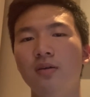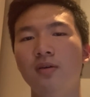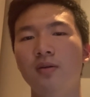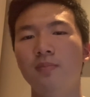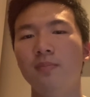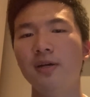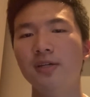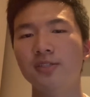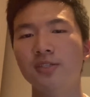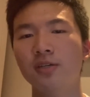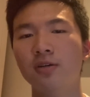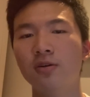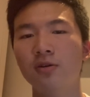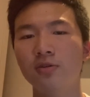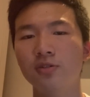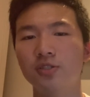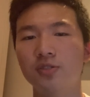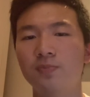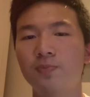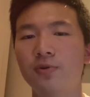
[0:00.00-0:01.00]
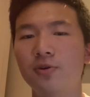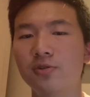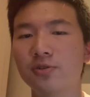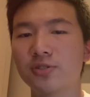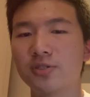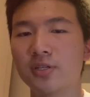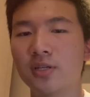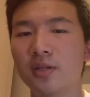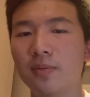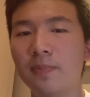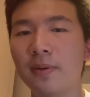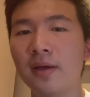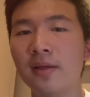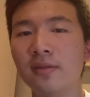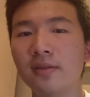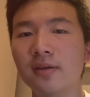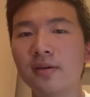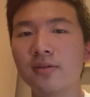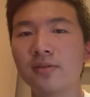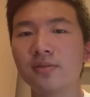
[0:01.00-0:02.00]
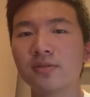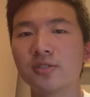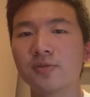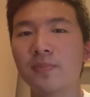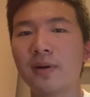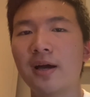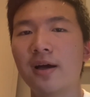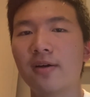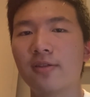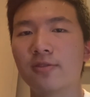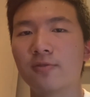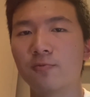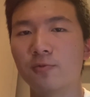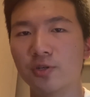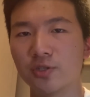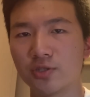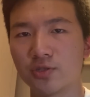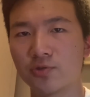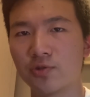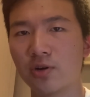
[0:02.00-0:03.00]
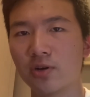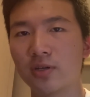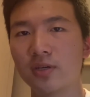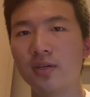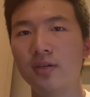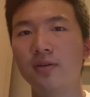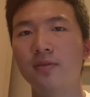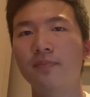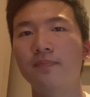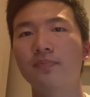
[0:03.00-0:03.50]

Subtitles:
Mexico's post-independence path was rocky.